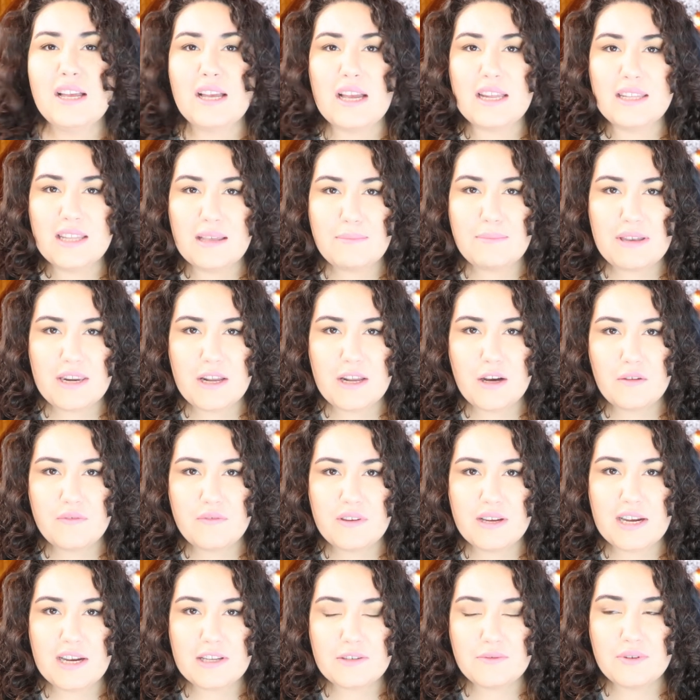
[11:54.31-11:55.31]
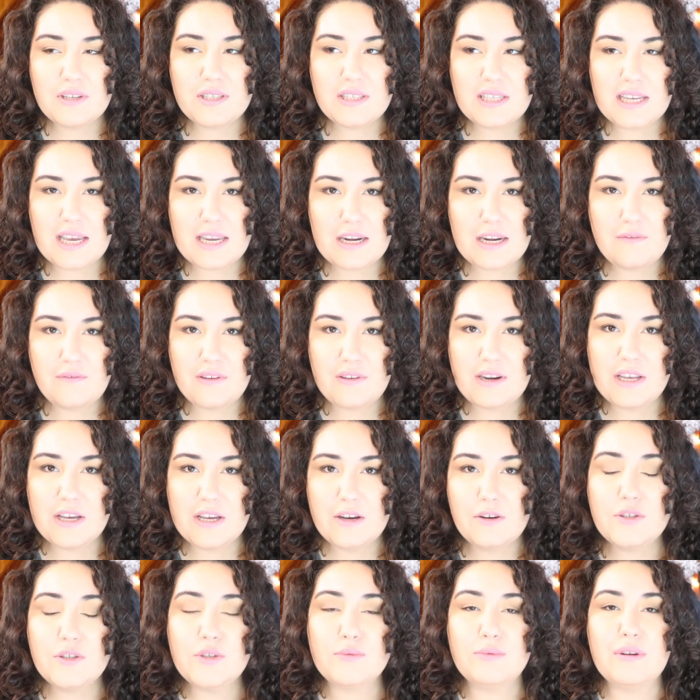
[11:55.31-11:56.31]
And let me know if you guys want to see any
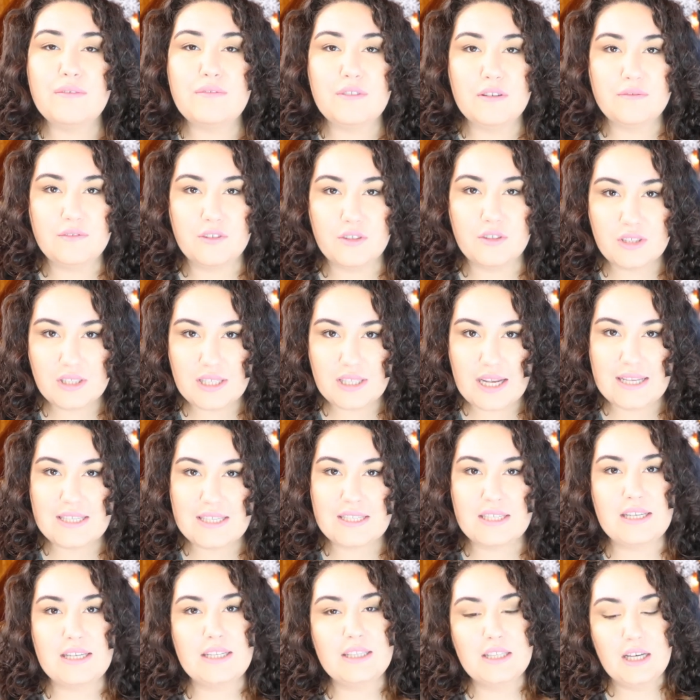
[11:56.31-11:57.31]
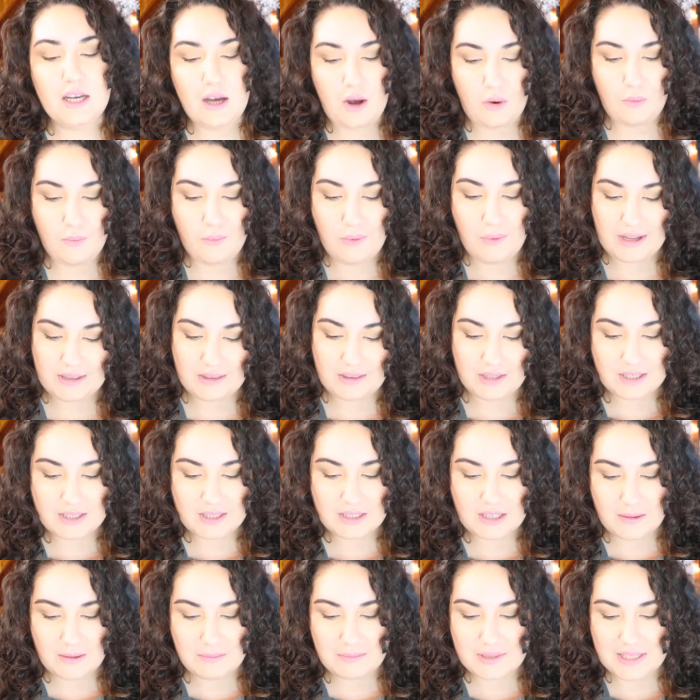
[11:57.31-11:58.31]
videos with the full-size Lila when
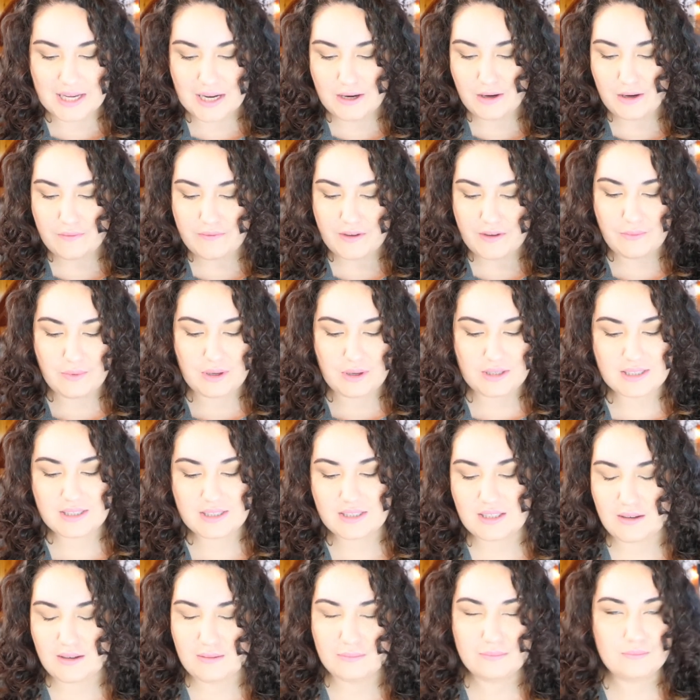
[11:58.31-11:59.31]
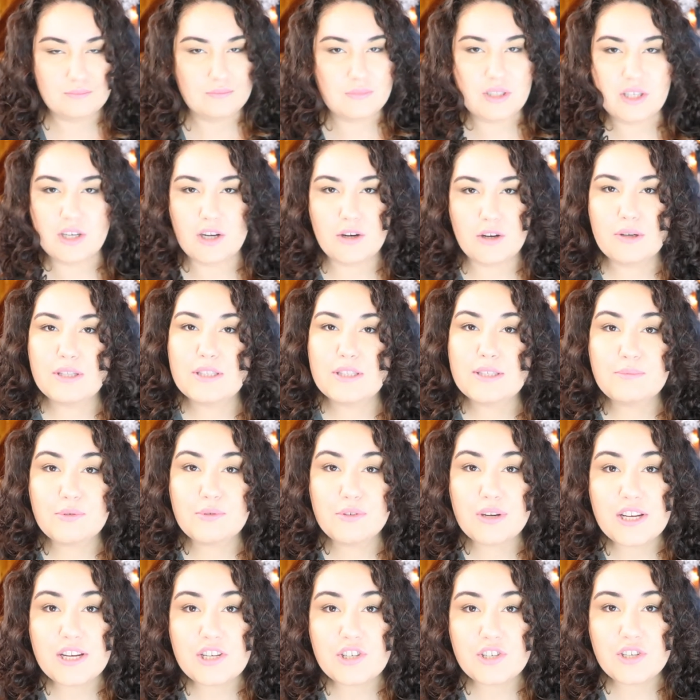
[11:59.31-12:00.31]
this comes out, if you want some, you know,
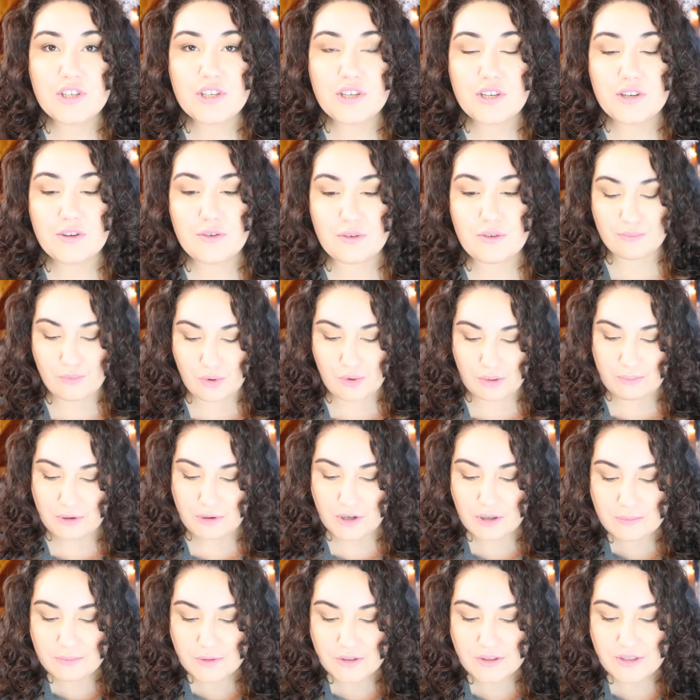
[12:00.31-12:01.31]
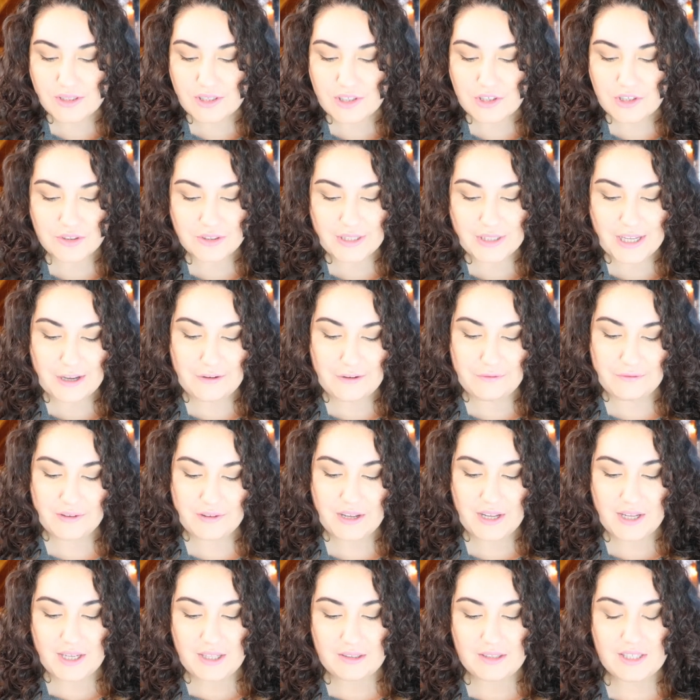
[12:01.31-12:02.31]
inspiration more purples in your life.
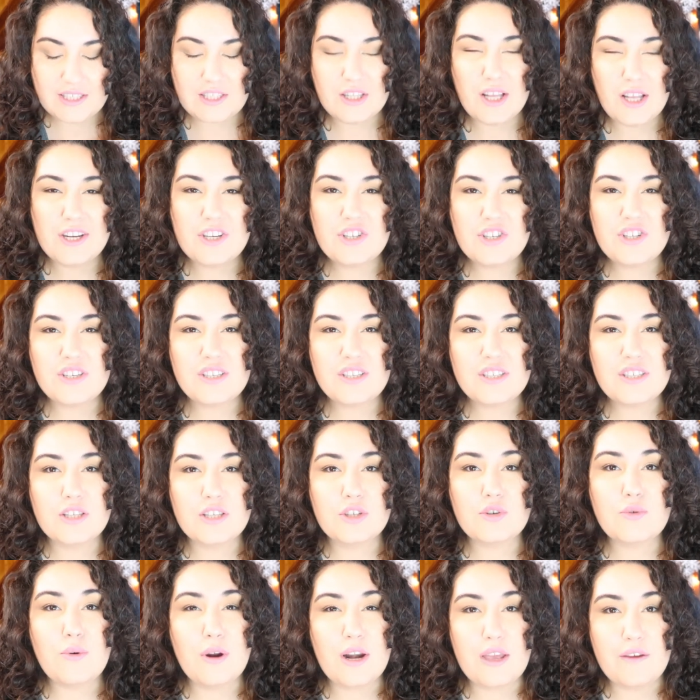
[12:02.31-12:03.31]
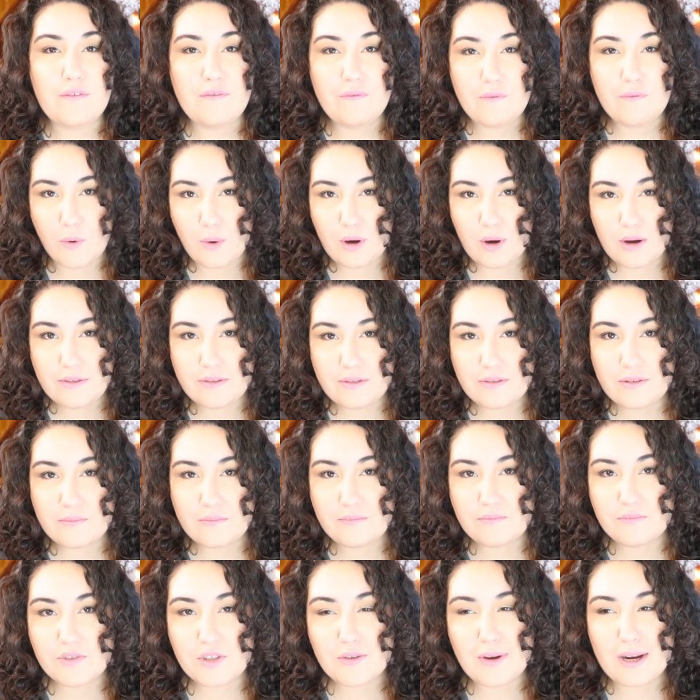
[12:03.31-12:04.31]
This launches the 24th,
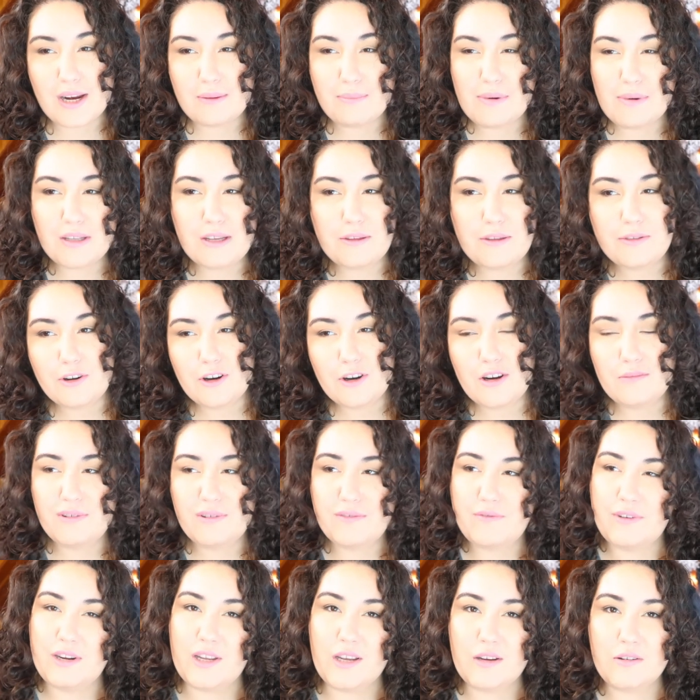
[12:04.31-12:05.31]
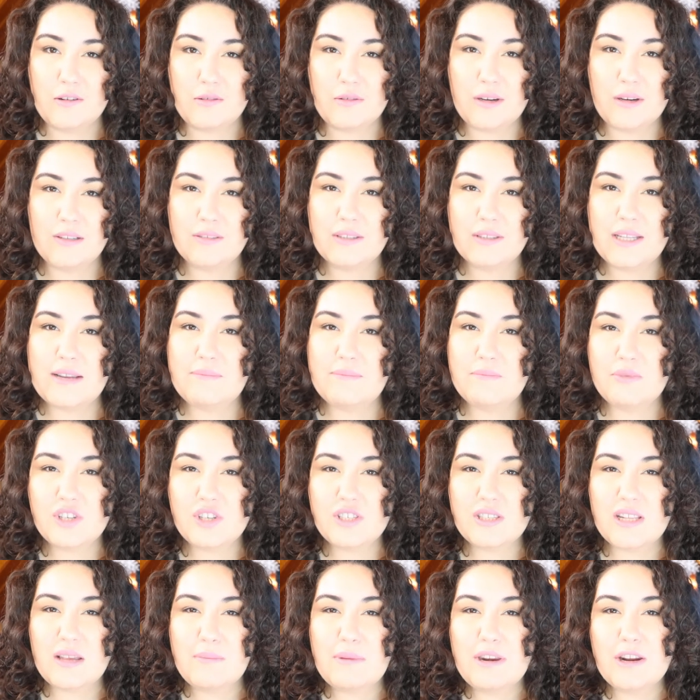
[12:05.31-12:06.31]
so I could probably throw up a video around then, but
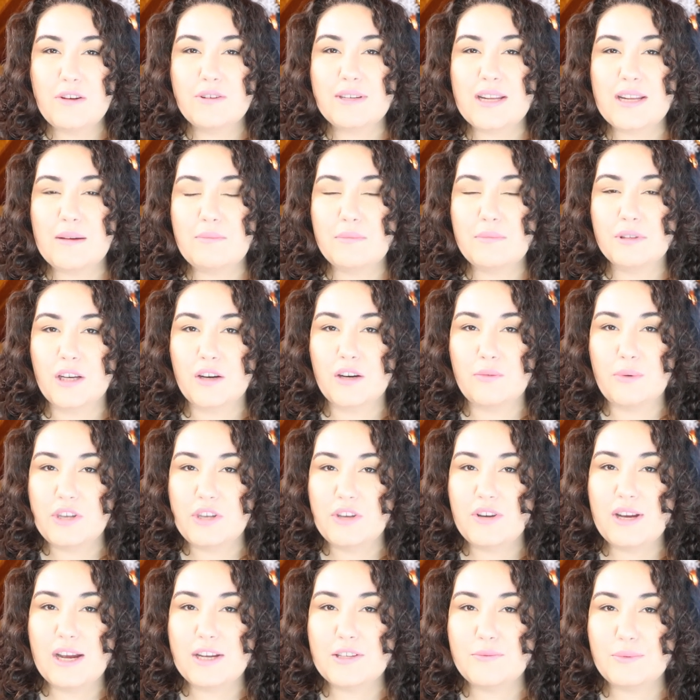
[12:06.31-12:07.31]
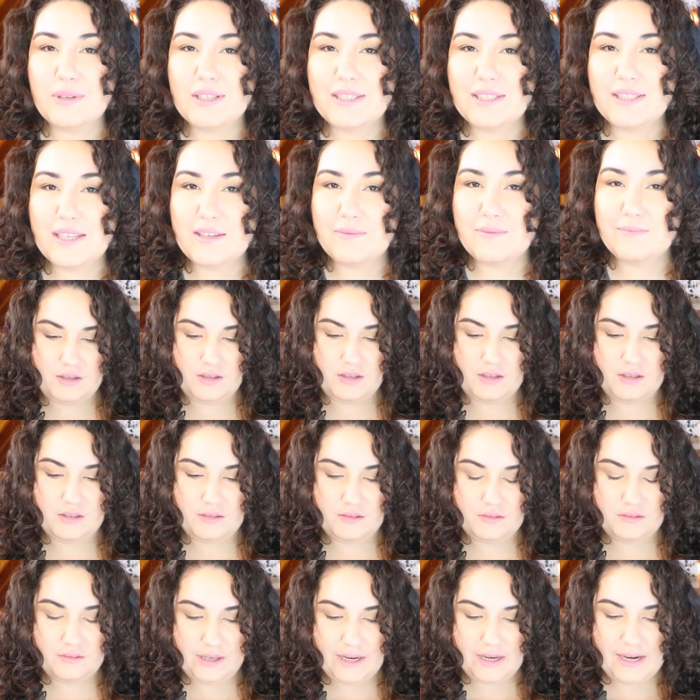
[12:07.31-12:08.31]
just let me know down below what you guys want to see.
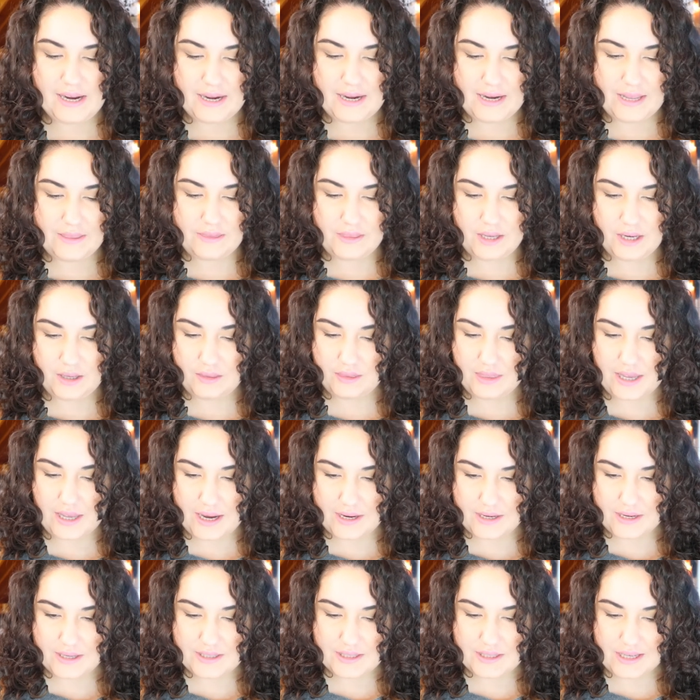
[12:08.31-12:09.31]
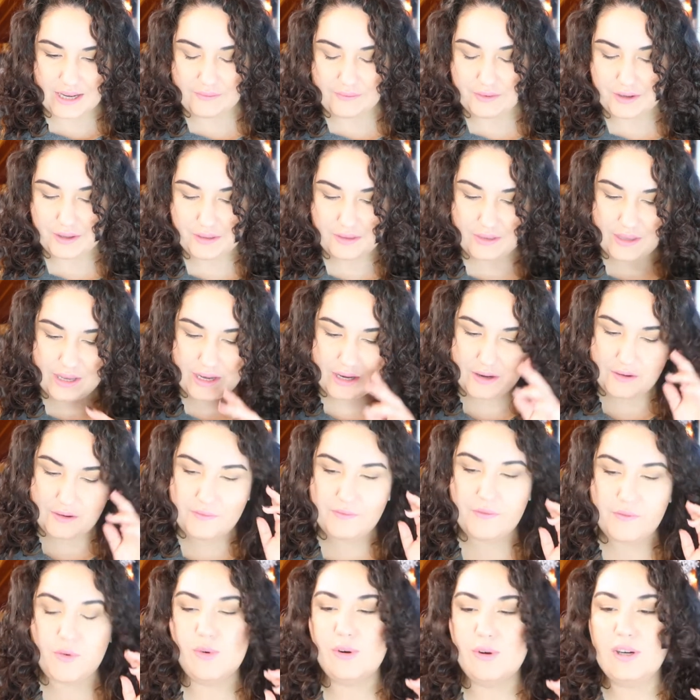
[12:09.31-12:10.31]
Alright, and I think that is everything
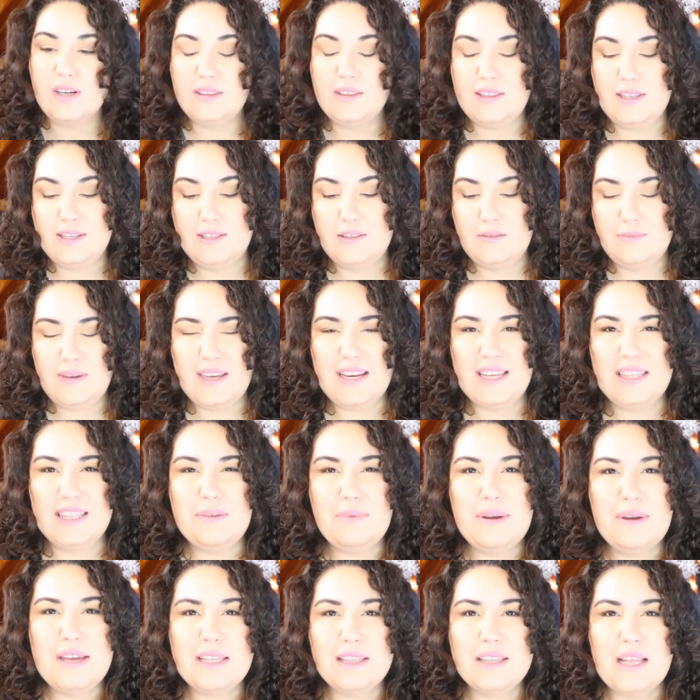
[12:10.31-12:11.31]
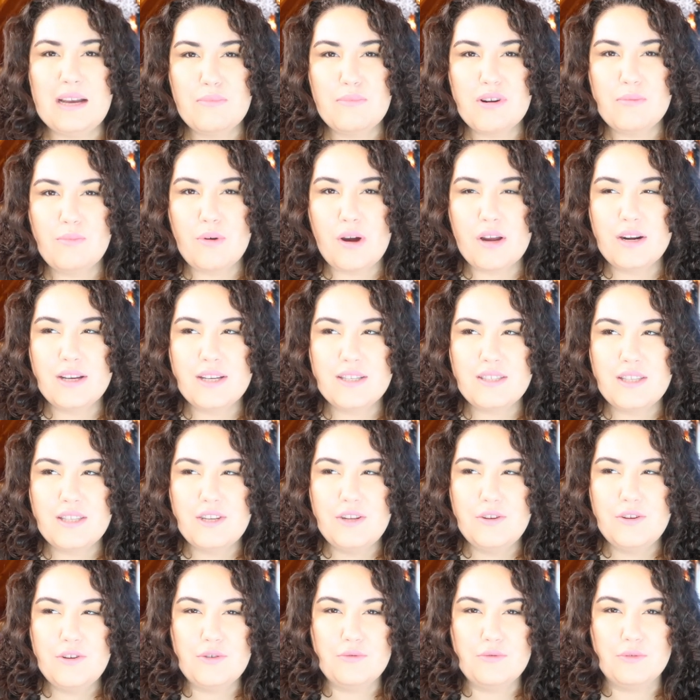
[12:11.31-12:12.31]
for this week. I think we had a lot more products
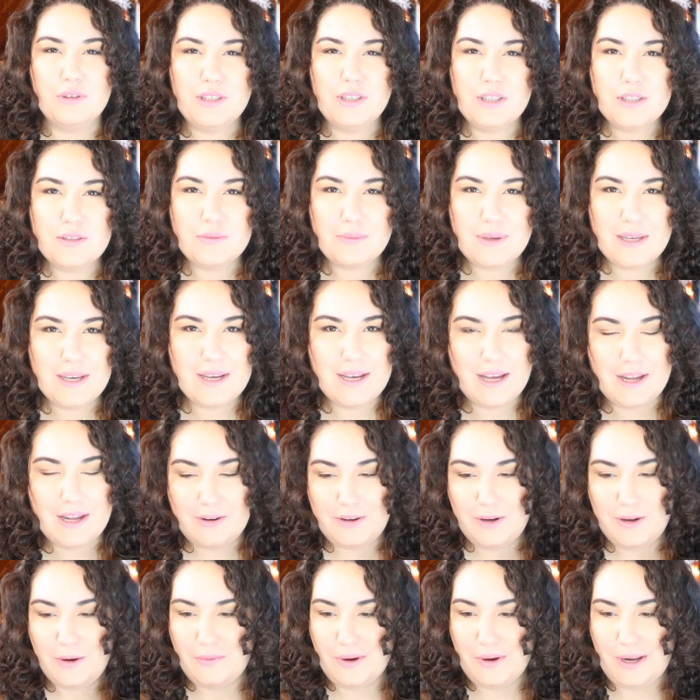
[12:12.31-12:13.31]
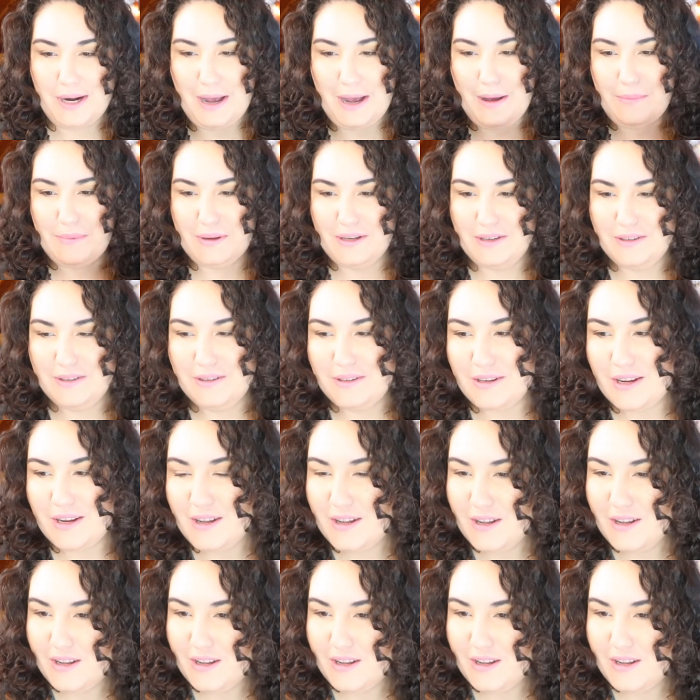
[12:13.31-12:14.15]
than usual this week. I don't know what happened.